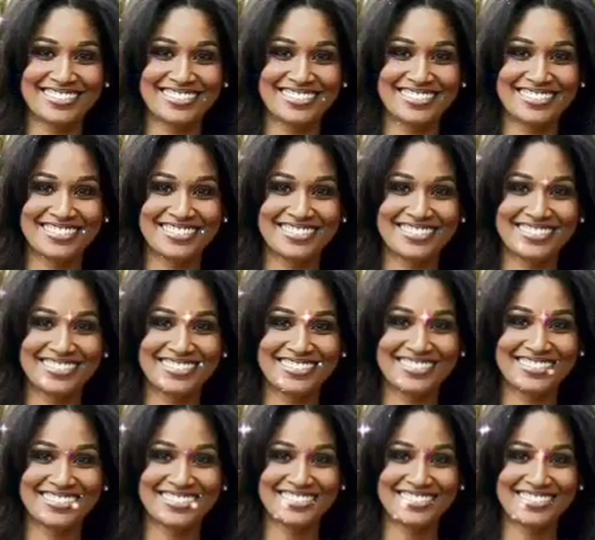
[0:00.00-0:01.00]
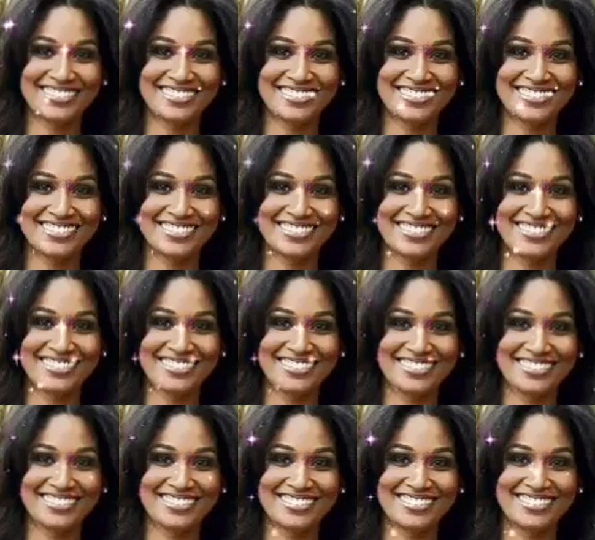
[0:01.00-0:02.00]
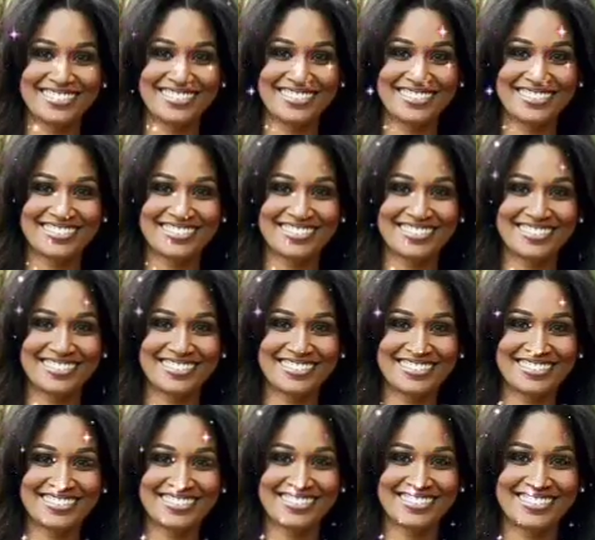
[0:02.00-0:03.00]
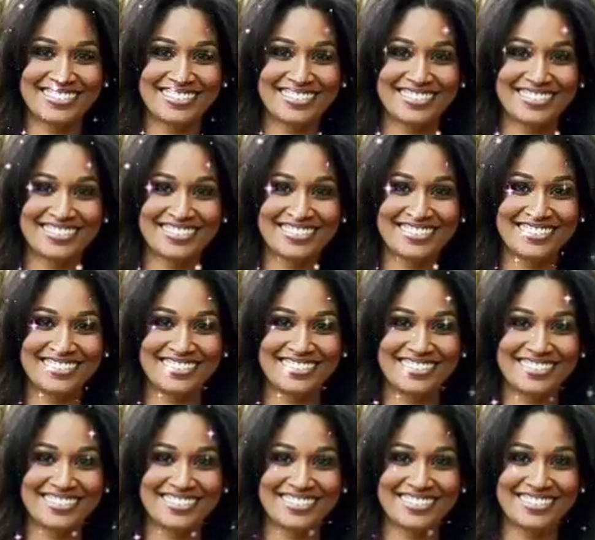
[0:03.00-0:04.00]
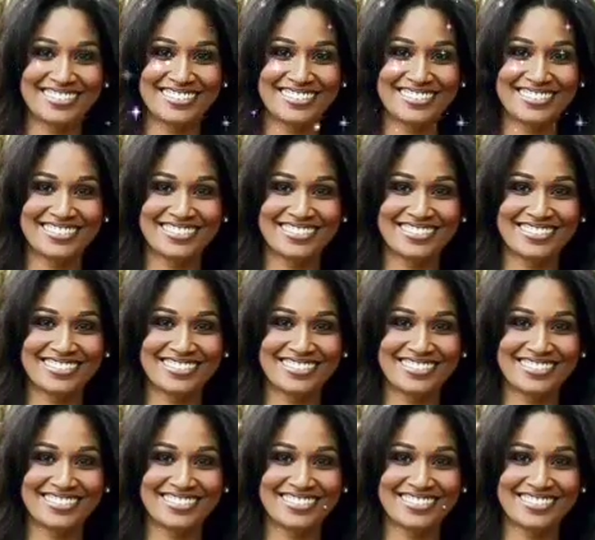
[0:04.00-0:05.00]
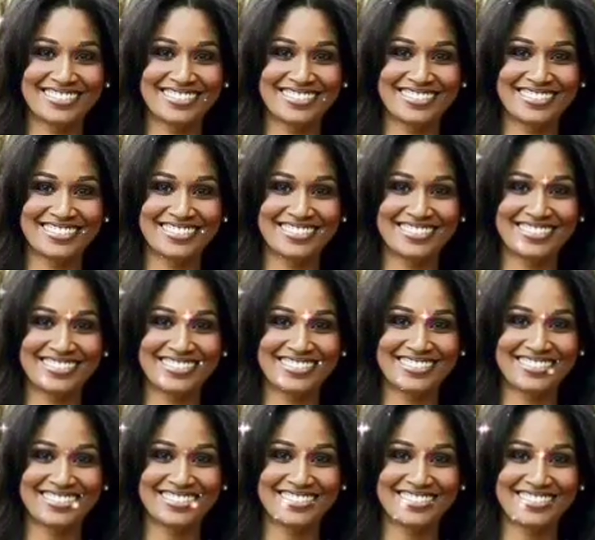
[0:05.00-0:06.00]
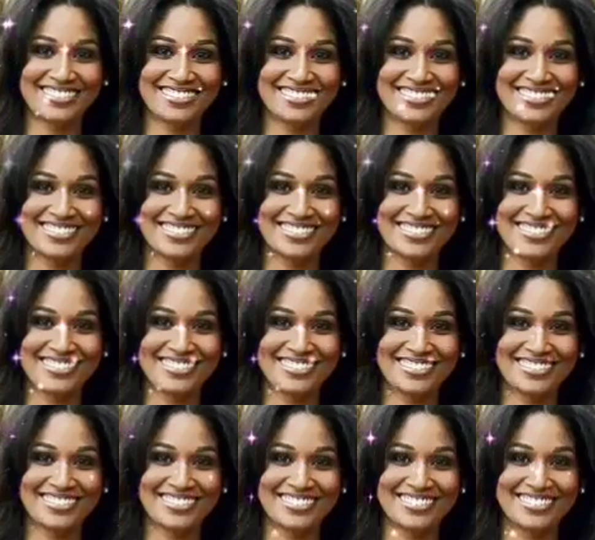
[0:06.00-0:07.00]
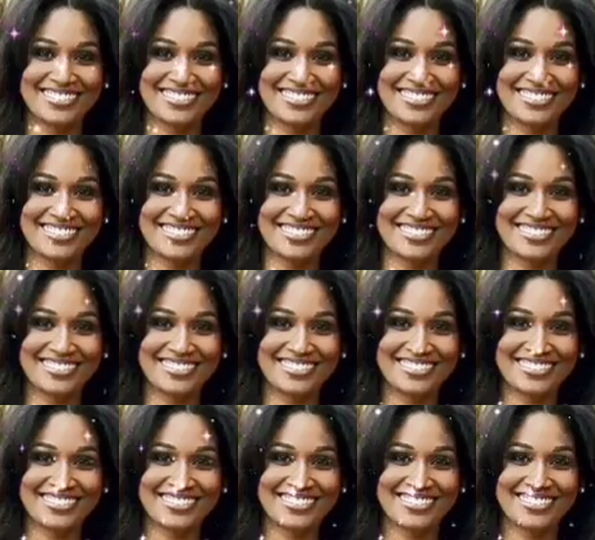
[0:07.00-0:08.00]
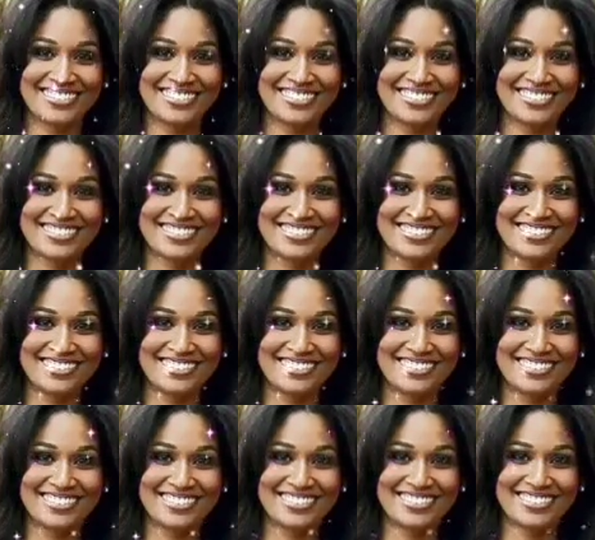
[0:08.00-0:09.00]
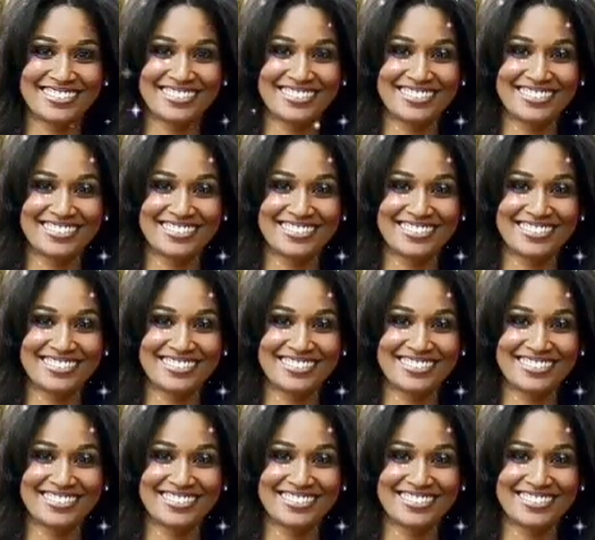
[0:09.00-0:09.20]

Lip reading: And now she's saying, boy, if me didn't know me would have treated people good. And it's wrong. It's not that way, Colin stated.